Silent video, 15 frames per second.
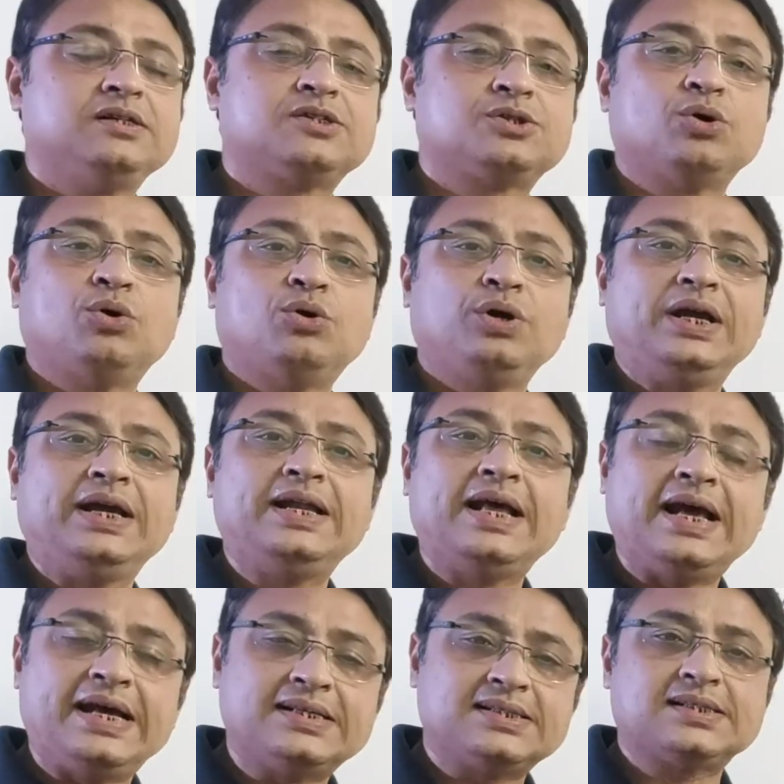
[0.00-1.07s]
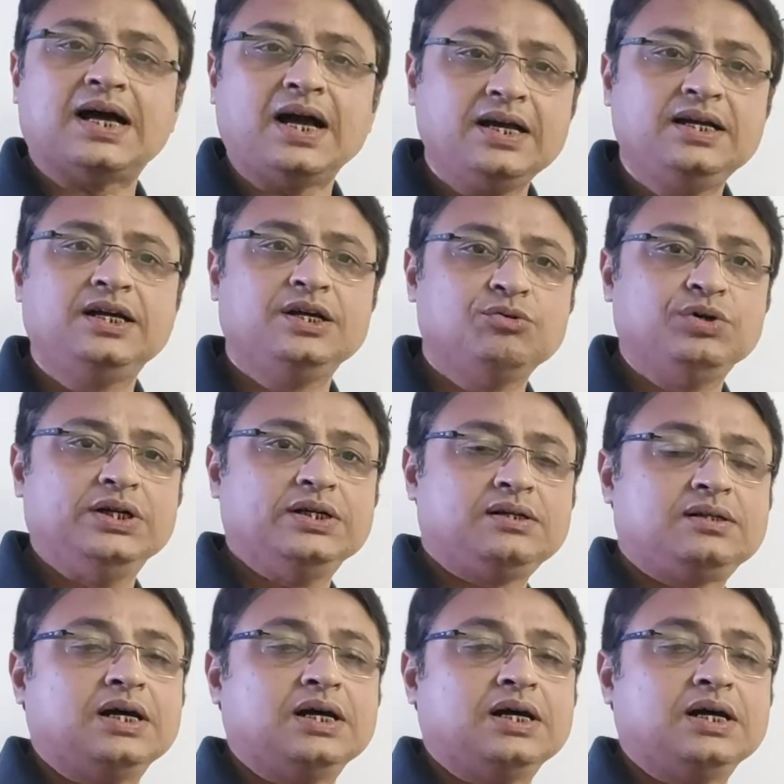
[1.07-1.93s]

so in SI unit,